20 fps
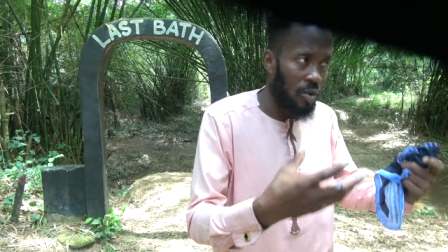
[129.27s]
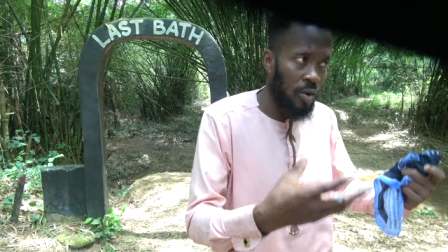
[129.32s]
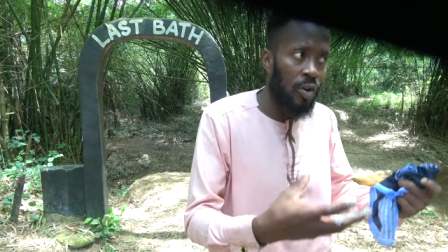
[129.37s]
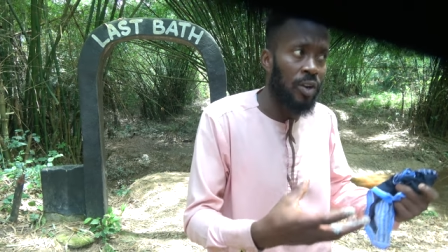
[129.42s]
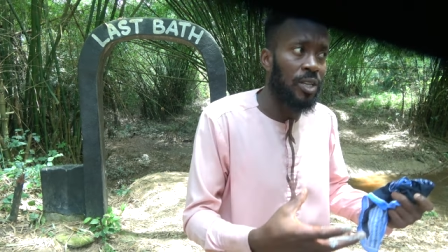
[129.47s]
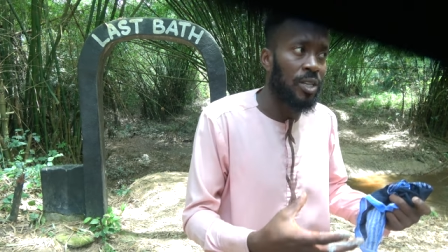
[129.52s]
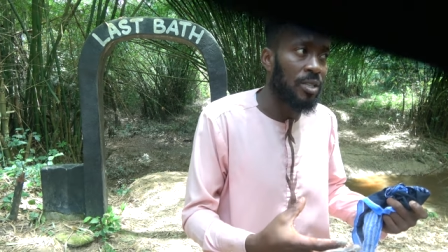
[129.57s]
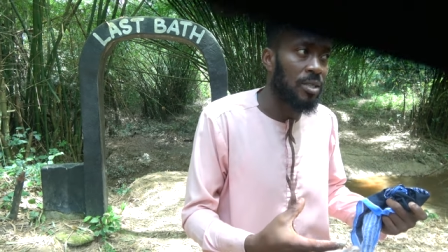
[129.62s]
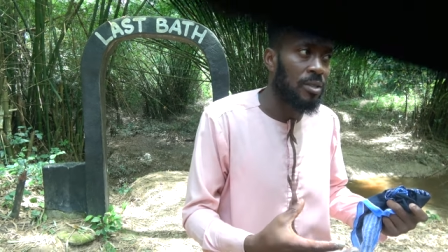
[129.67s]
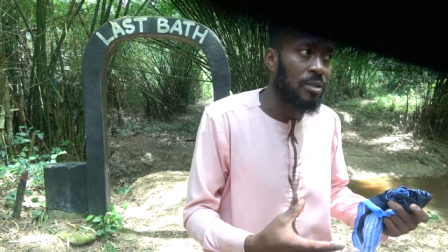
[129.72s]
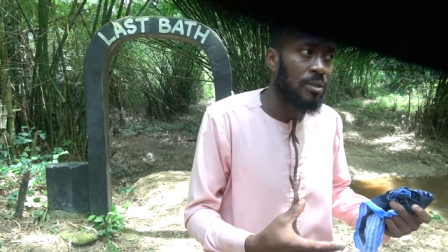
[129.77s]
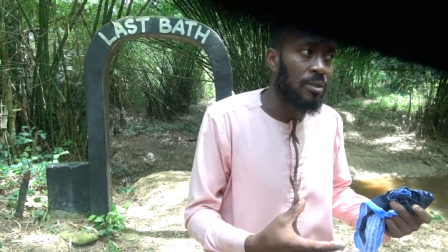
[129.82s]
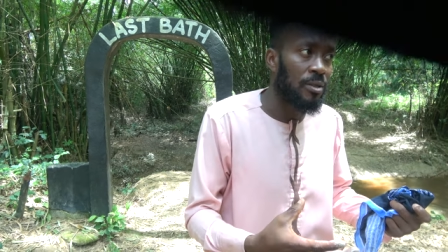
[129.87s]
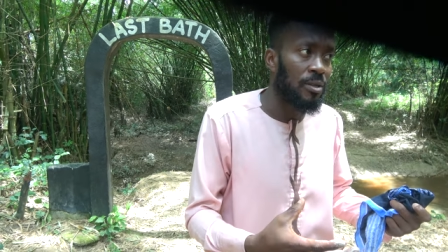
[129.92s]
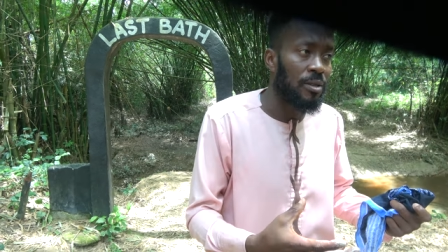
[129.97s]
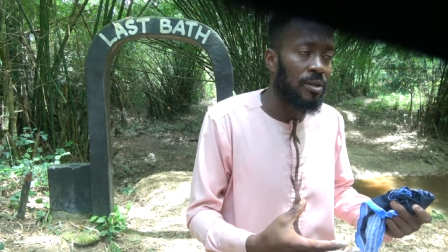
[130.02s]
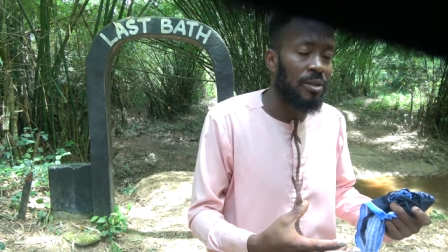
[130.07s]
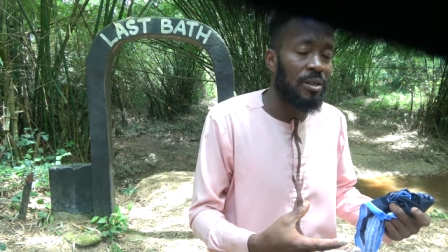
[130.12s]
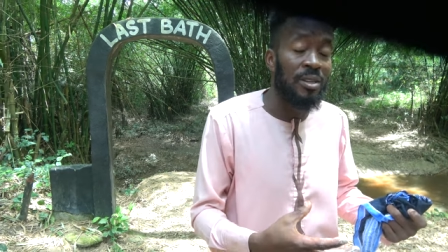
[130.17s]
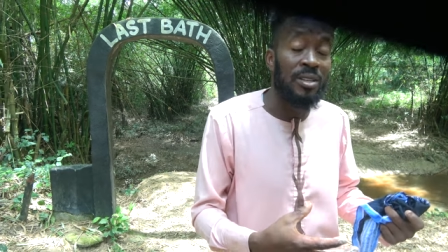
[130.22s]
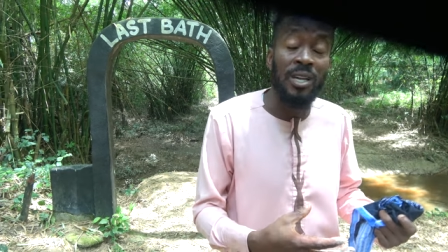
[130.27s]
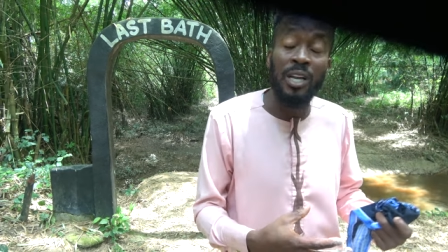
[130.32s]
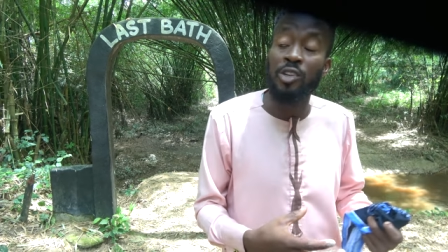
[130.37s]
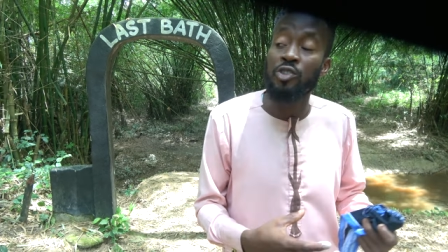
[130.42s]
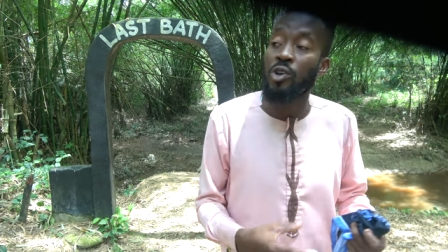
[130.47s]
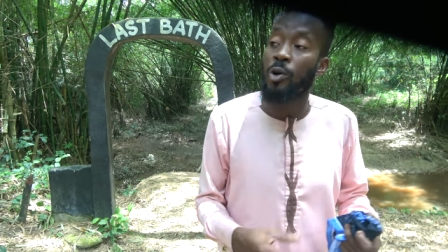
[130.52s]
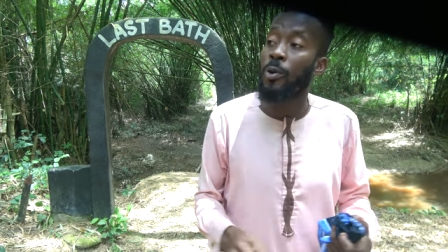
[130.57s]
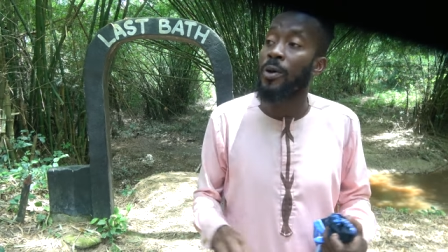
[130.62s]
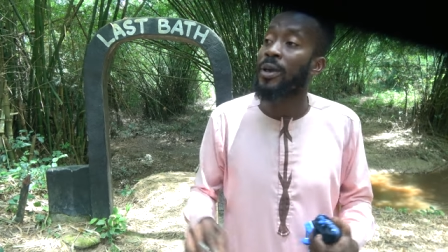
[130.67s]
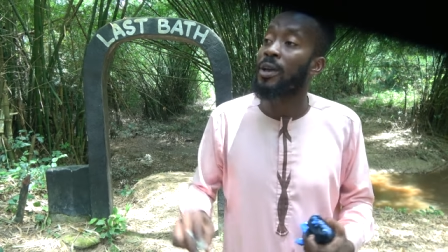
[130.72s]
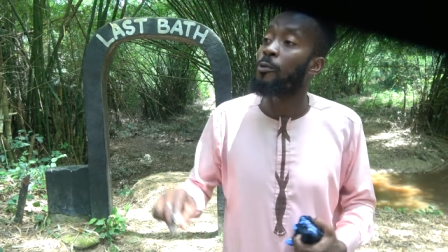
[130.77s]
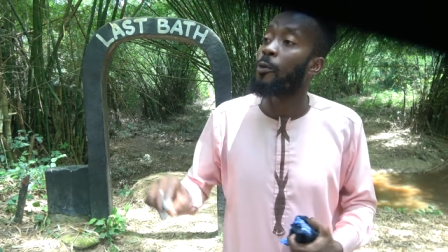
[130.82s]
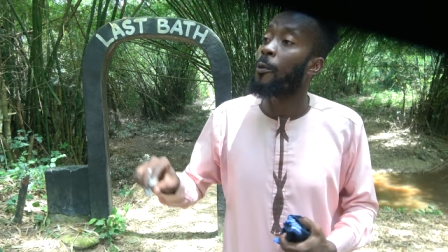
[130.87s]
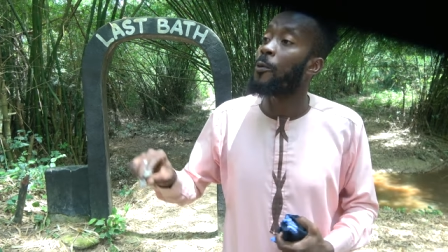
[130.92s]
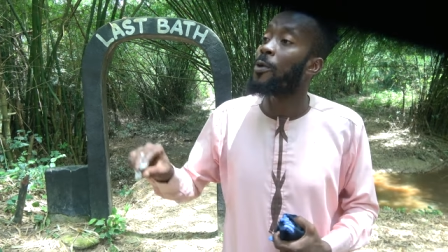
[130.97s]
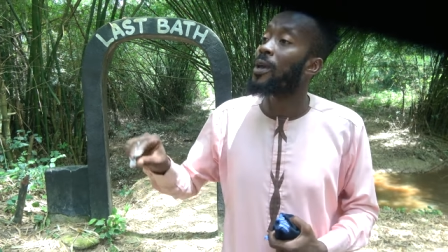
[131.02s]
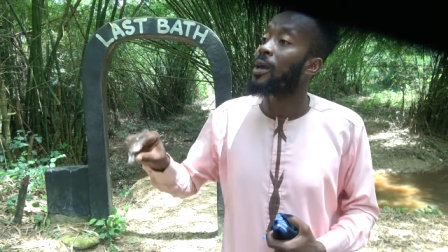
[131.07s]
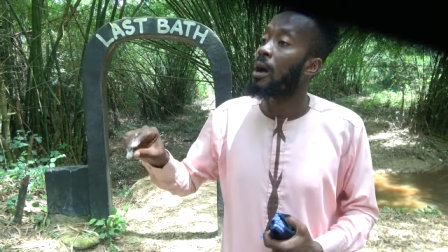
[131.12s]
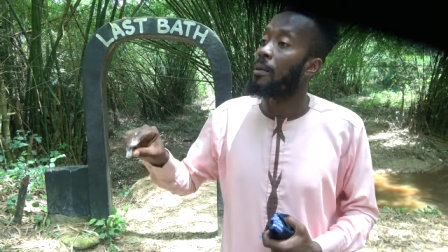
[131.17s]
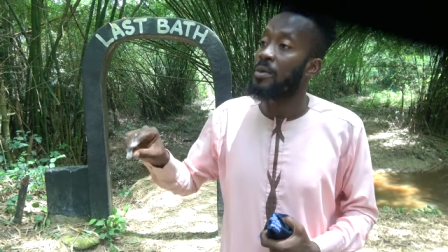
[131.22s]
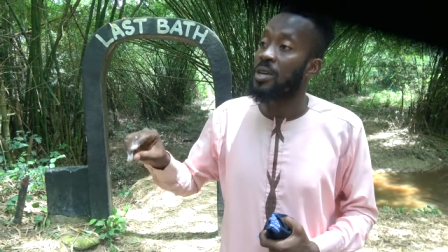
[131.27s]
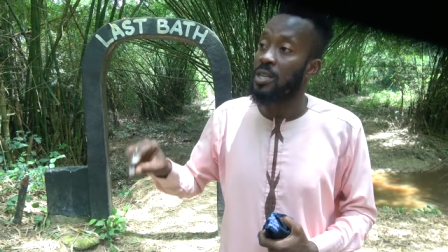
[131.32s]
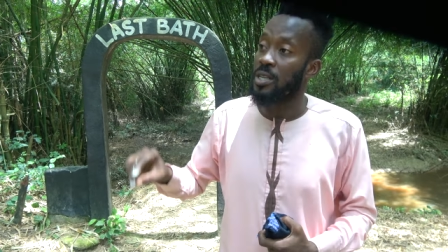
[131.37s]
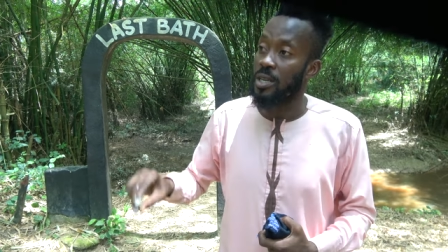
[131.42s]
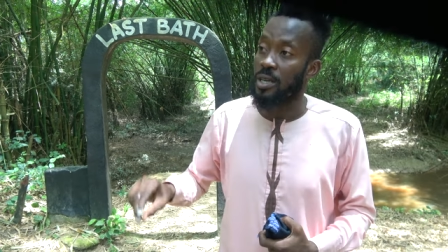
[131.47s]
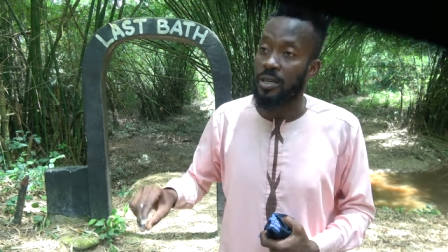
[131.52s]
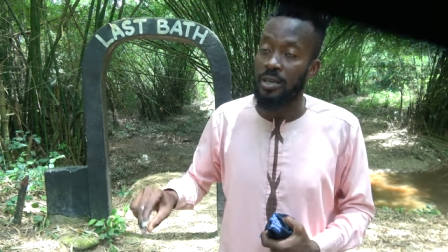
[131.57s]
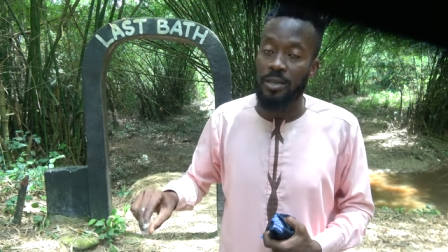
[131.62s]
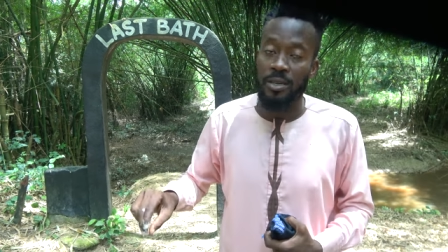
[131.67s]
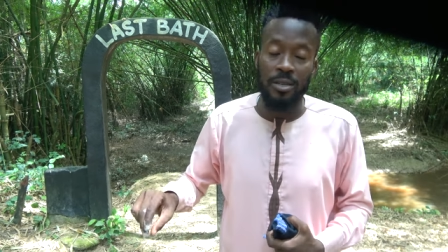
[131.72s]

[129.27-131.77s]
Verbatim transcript: on it. That is why we, where we come in here.